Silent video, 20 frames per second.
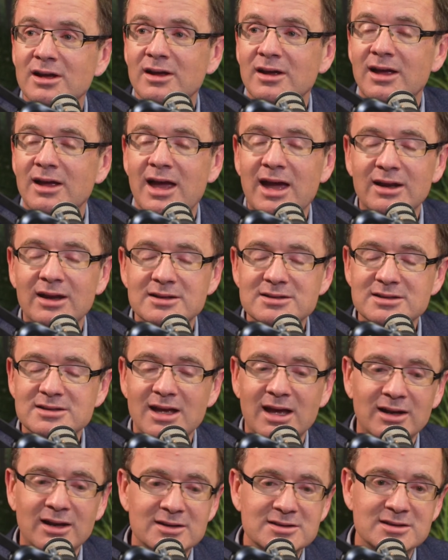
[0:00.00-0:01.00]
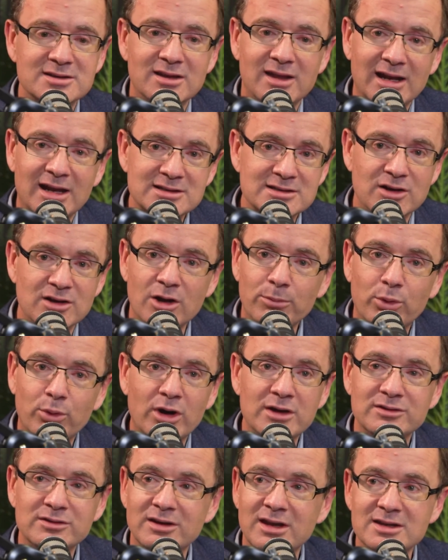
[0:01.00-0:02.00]
And it's that slow
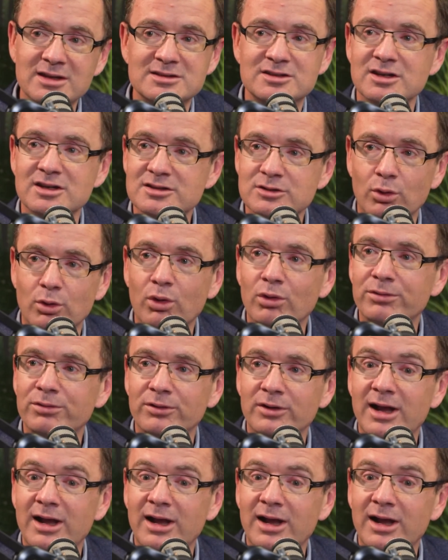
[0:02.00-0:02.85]
poison is just awful.